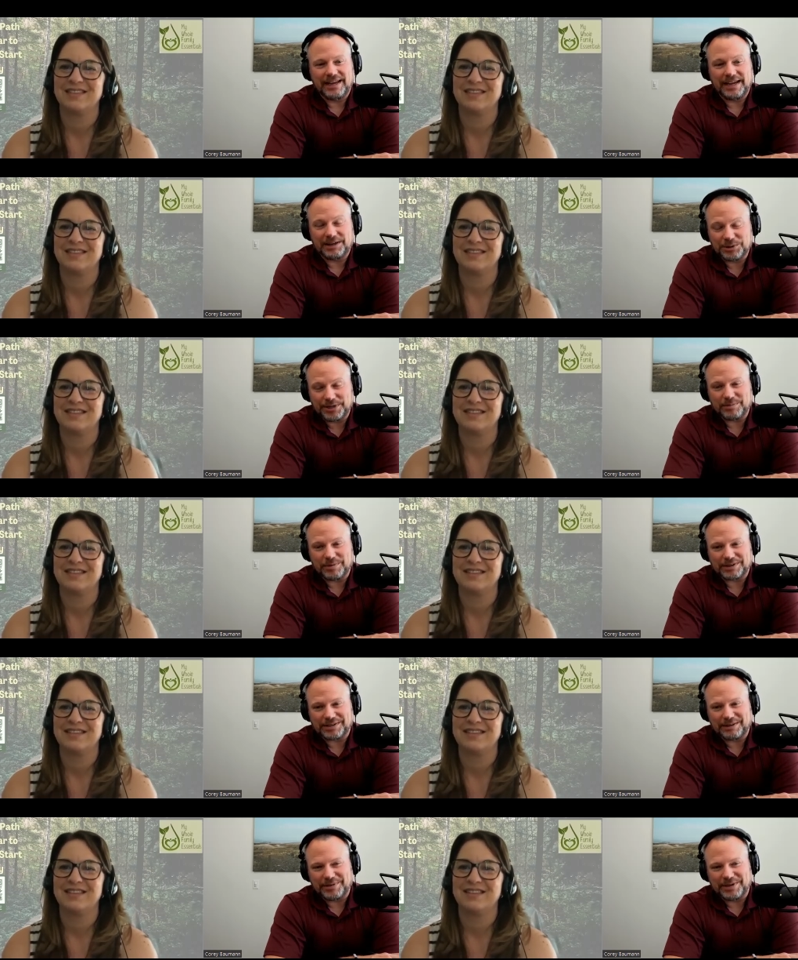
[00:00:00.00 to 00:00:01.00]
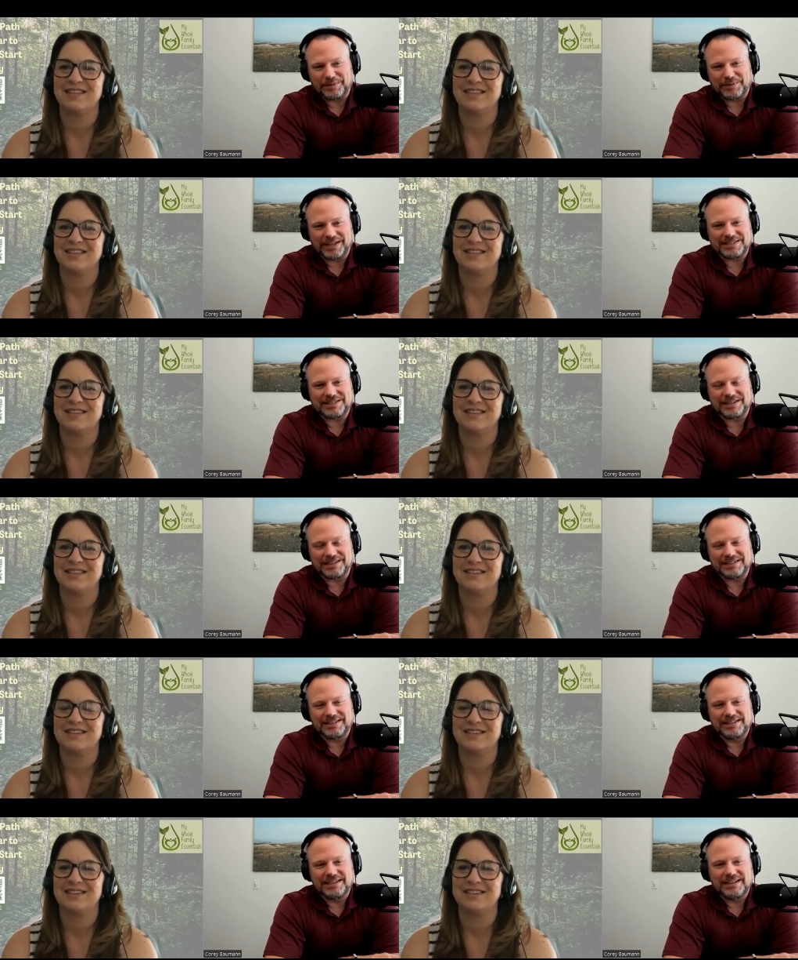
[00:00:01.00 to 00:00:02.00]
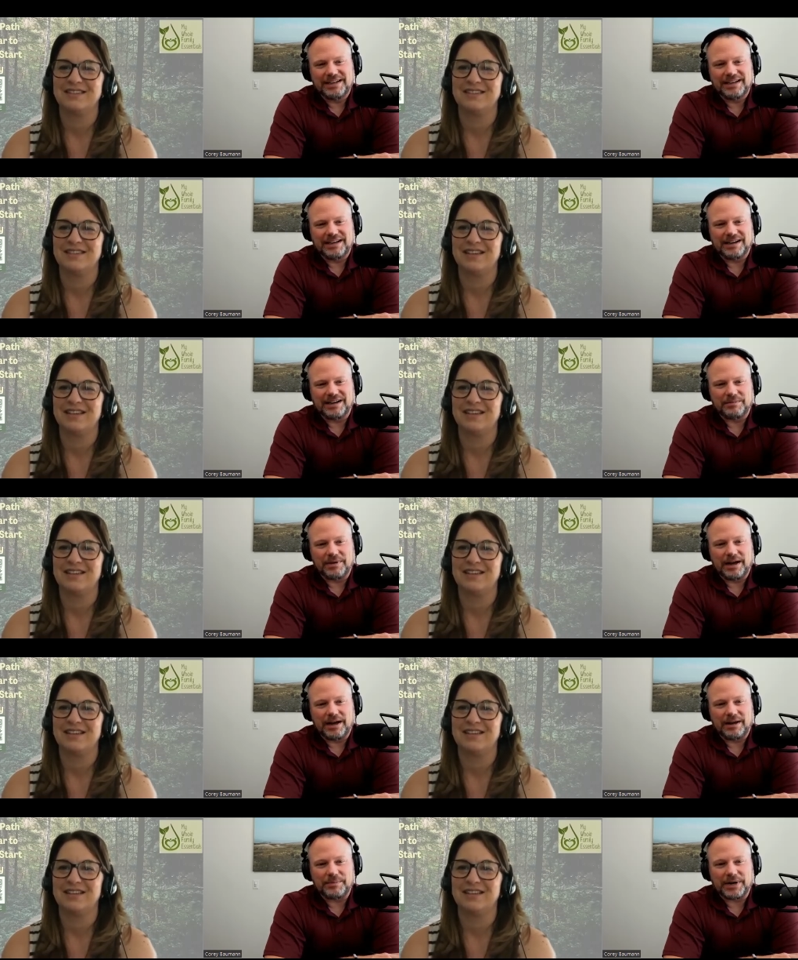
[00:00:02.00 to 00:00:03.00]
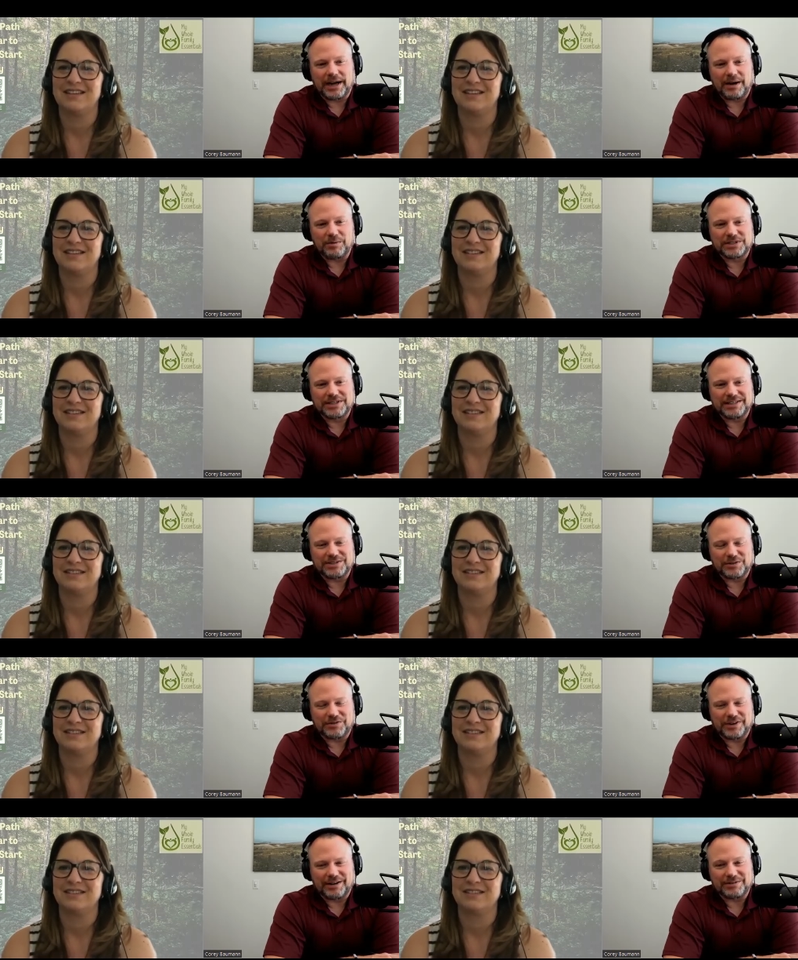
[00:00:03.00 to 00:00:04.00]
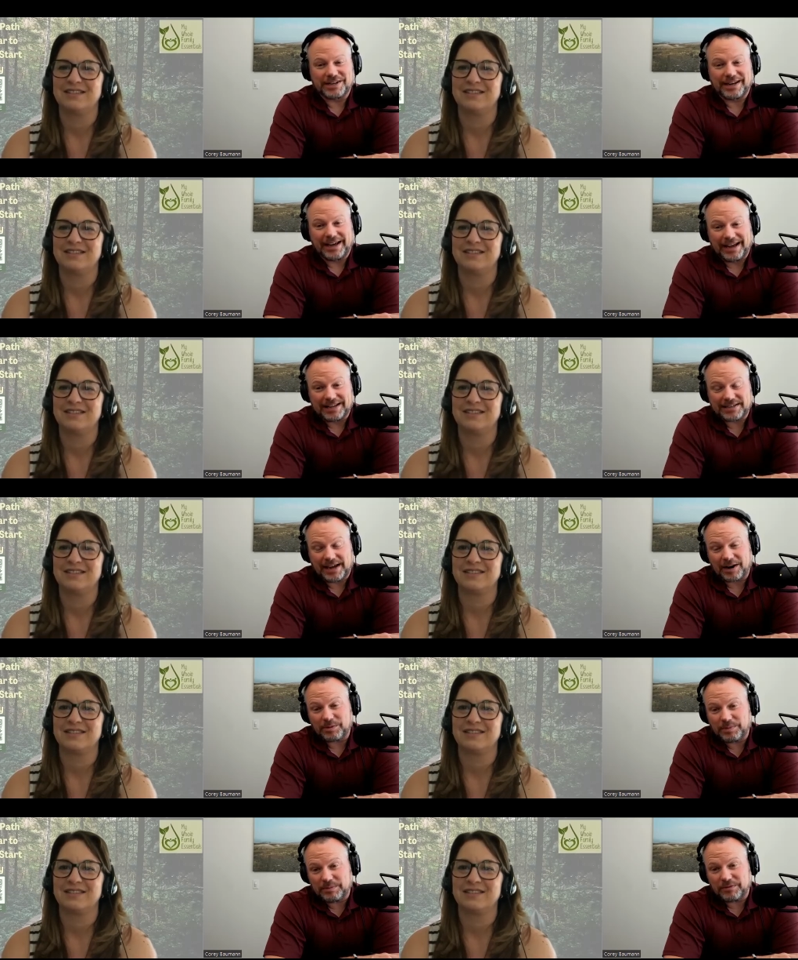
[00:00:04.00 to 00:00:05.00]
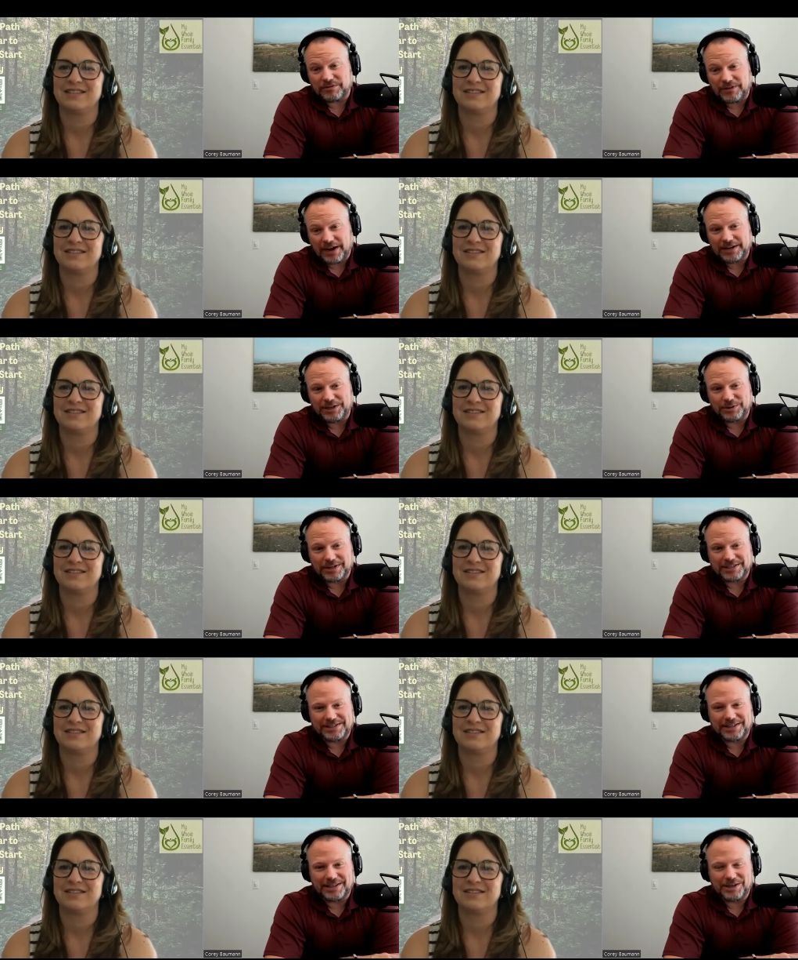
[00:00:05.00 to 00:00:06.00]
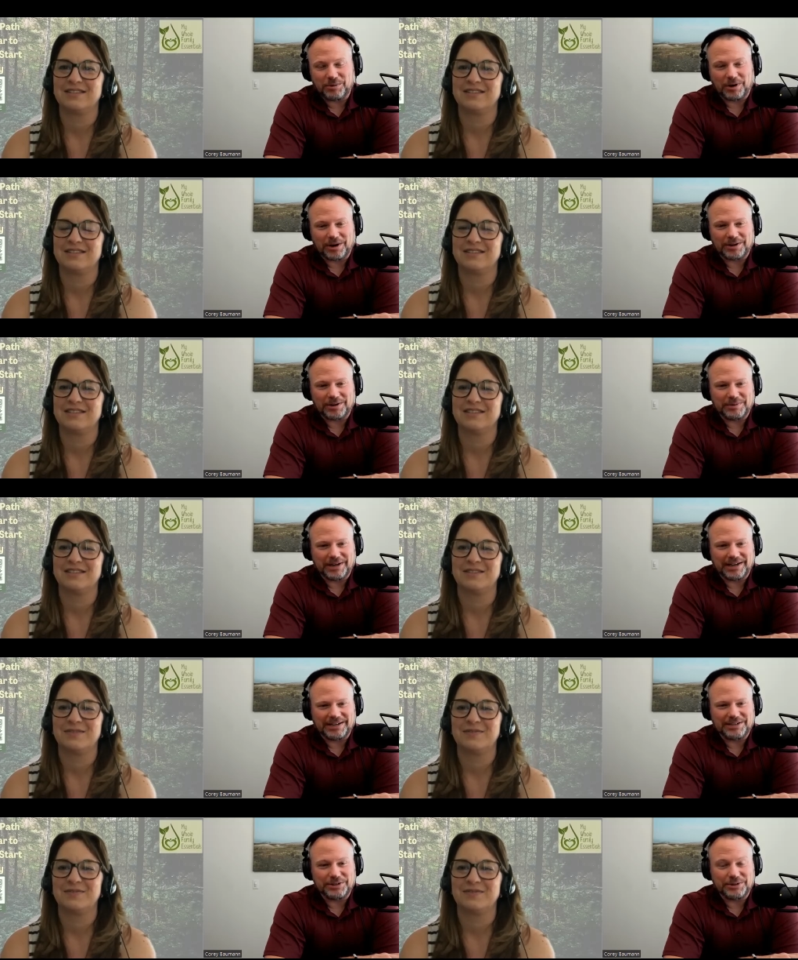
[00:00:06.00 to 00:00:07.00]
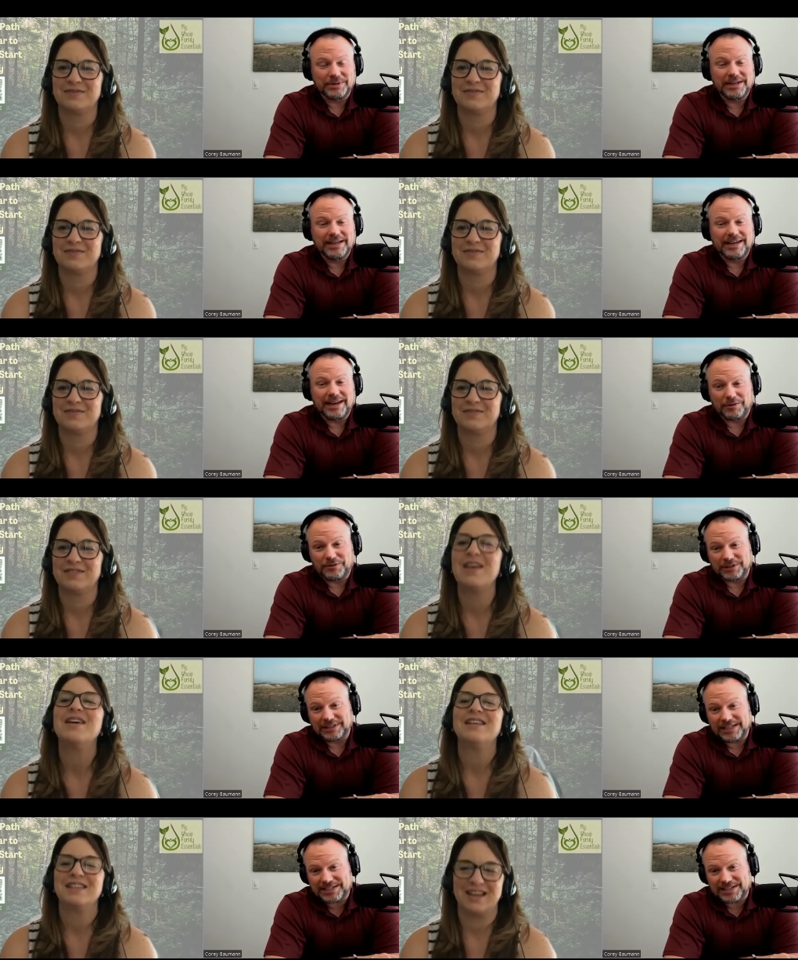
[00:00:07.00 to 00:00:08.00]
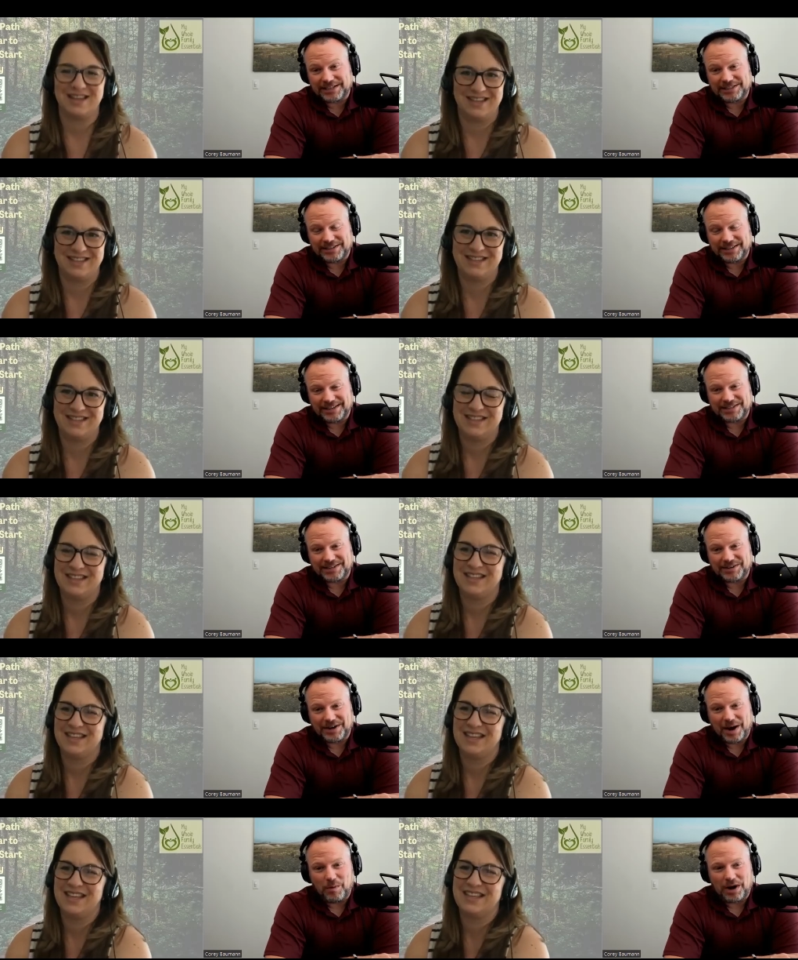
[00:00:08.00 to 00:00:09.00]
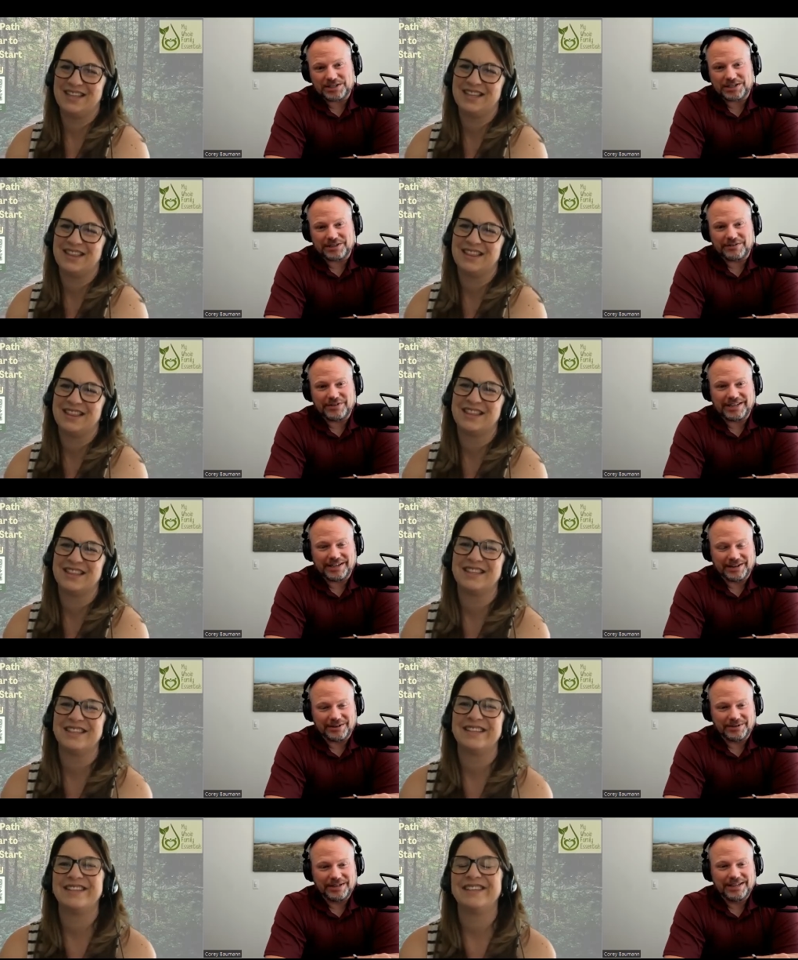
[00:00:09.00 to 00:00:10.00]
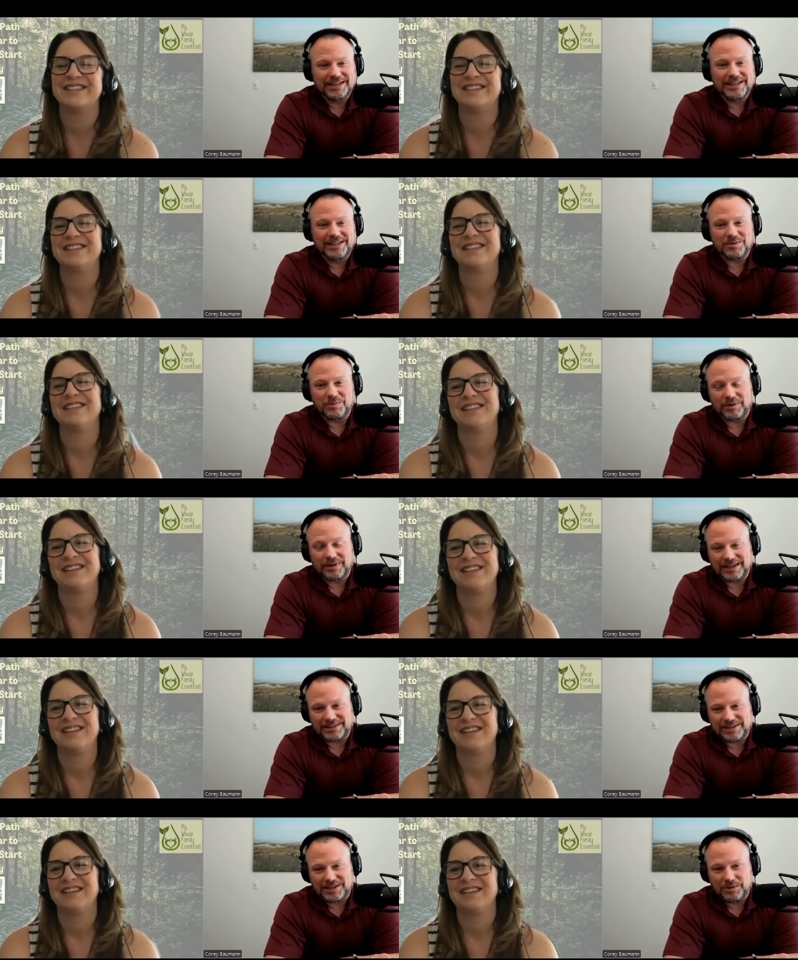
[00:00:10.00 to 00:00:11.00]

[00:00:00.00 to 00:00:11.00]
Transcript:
Speaker 1: and your ebook. Let me know when that's done. Um, I'm I was it's so funny. I was going to ask how do people find you, and I see the QR code behind you. Now, if you're listening to this and you're not watching the video, you won't get the